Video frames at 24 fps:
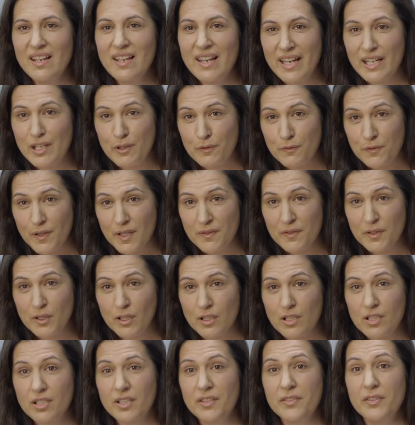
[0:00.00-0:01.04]
And at 5
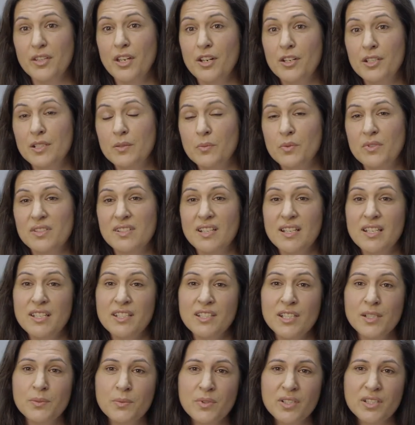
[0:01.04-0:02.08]
o'clock, the owner would say, You
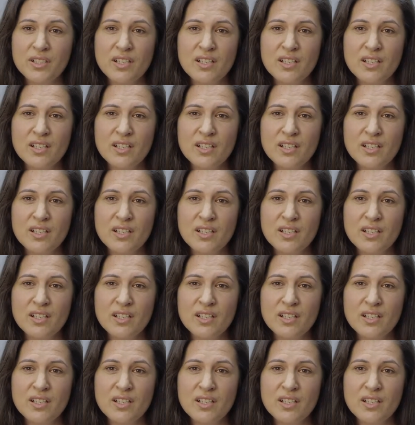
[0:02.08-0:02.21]
know what,